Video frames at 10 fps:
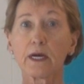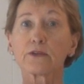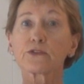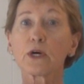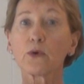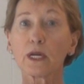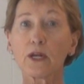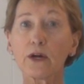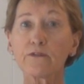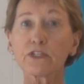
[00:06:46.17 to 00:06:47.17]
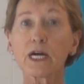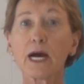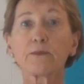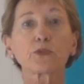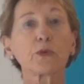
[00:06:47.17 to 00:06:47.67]
So a lot of
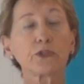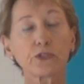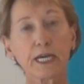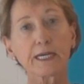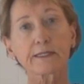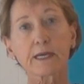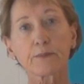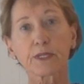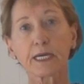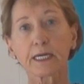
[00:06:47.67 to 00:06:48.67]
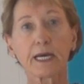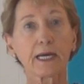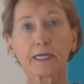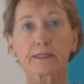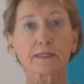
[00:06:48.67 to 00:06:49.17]
times when you take something,
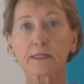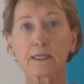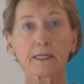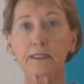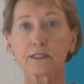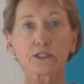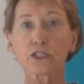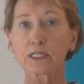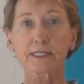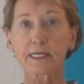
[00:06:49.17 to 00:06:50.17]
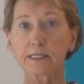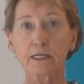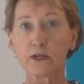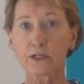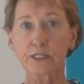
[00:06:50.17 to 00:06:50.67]
it just gets
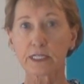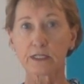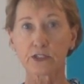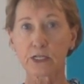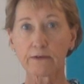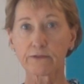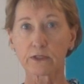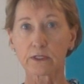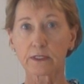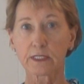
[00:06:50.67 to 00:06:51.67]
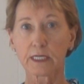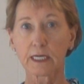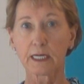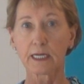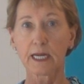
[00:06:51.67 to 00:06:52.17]
lost in the shuffle.
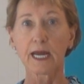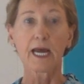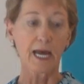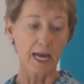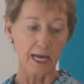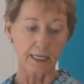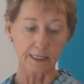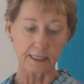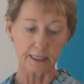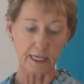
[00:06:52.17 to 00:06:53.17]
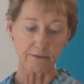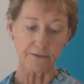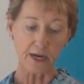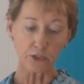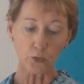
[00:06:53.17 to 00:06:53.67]
And they
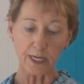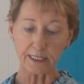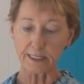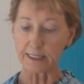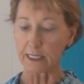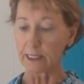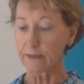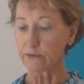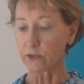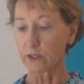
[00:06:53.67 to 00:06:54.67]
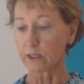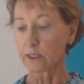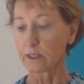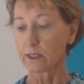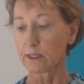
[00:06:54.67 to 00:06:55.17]
found a way to deliver
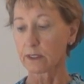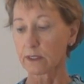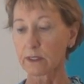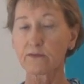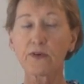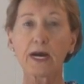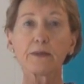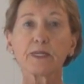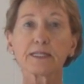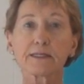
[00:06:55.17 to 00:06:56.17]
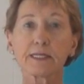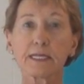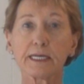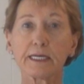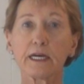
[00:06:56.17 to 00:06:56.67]
vitamin
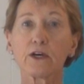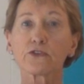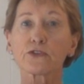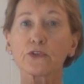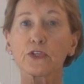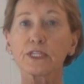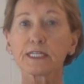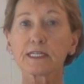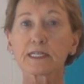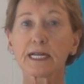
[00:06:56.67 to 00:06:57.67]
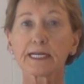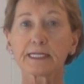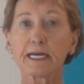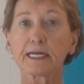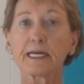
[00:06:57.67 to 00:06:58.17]
C so that this is like
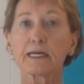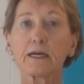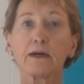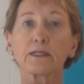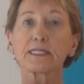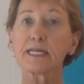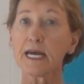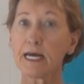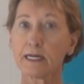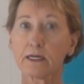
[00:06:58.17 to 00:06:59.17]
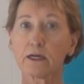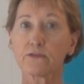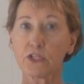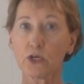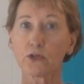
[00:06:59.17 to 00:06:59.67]
taking 10
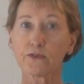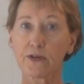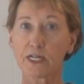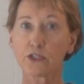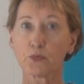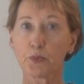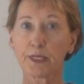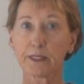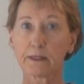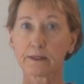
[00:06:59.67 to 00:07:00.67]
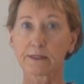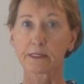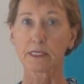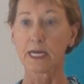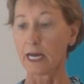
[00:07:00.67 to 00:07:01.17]
of the old-fashioned pills.
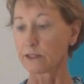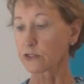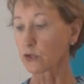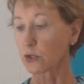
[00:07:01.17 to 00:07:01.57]
And it's called